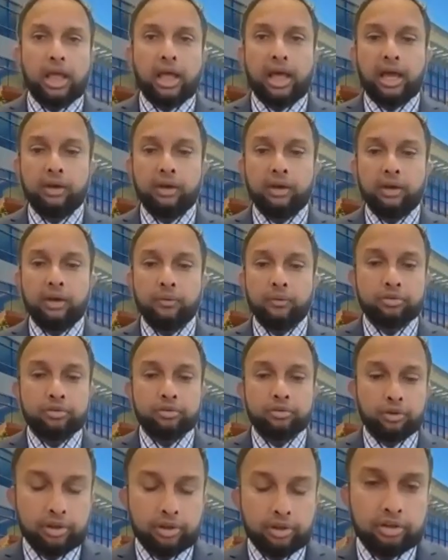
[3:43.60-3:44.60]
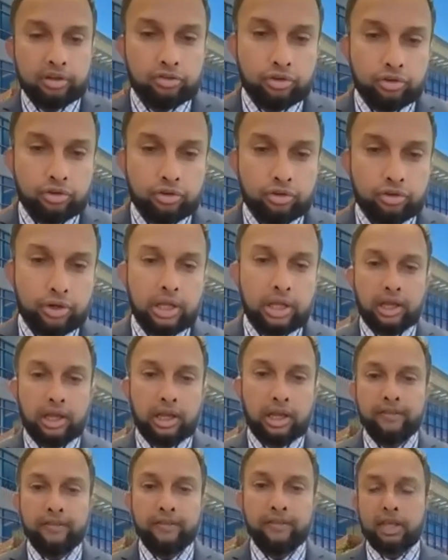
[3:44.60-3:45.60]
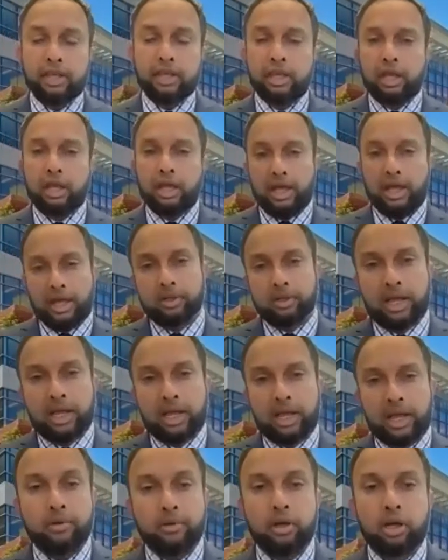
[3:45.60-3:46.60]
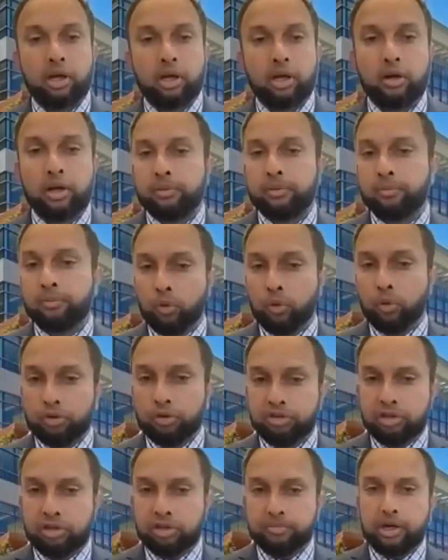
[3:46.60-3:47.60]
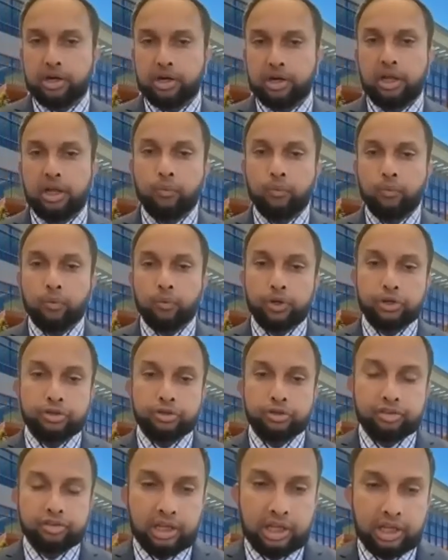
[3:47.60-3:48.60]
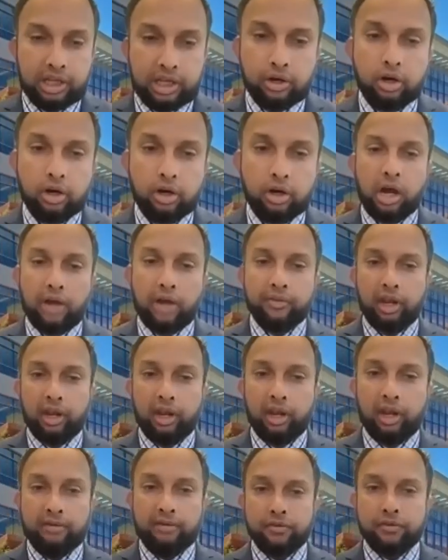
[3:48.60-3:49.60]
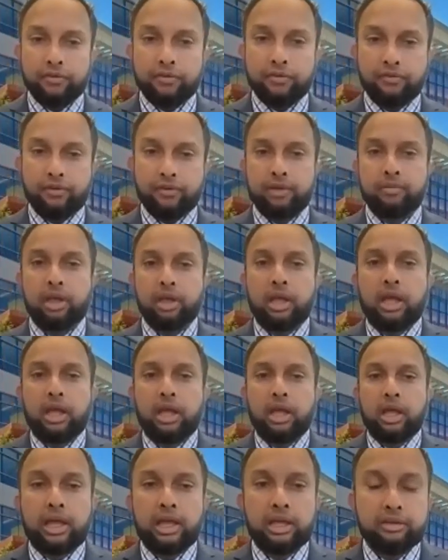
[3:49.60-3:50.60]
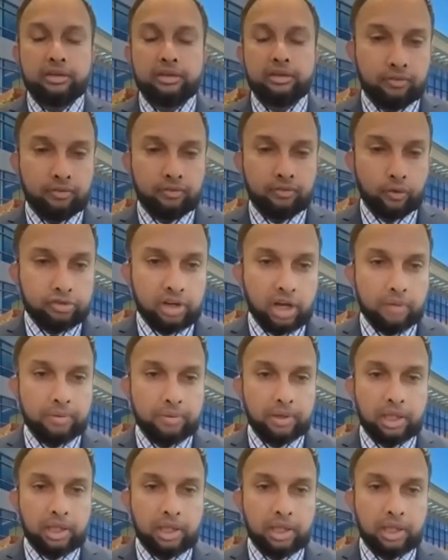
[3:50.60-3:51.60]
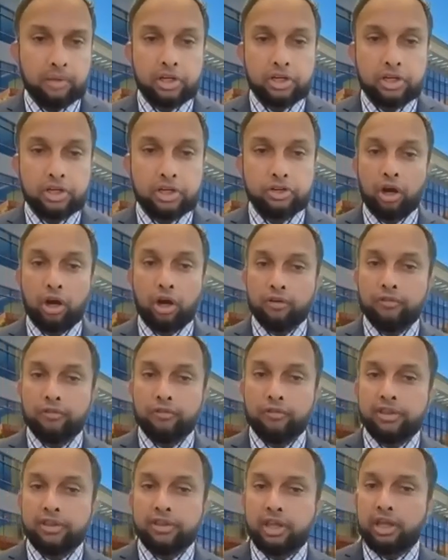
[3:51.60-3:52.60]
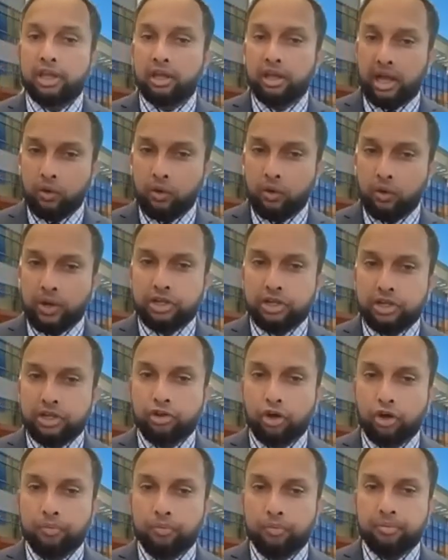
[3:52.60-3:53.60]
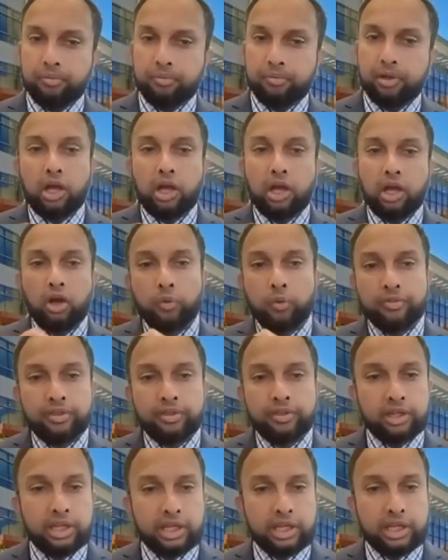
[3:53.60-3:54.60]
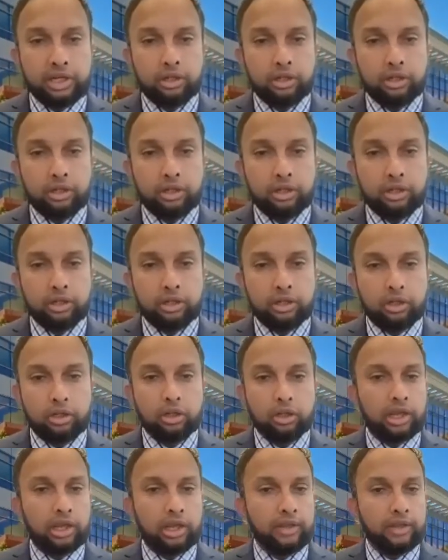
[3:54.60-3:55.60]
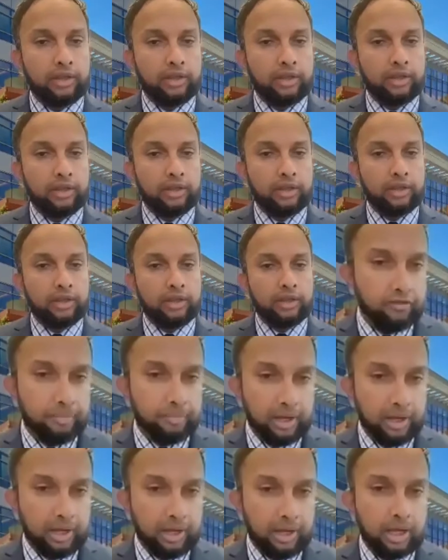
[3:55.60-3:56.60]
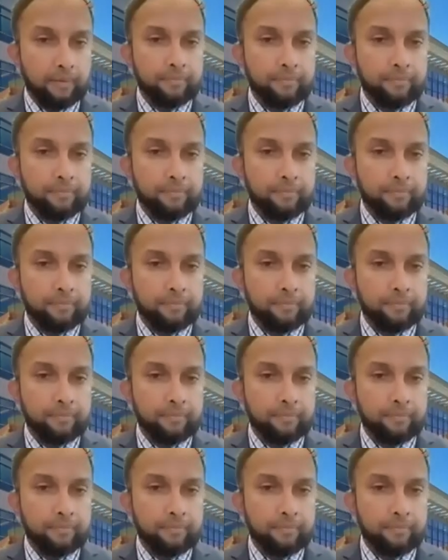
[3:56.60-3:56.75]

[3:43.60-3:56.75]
And we started this journey in the animal lab in a porcine model. And what you're seeing here on the left frame is a fluoroscopic image of the echoendoscope with the needle in the right hepatic vein of a pig.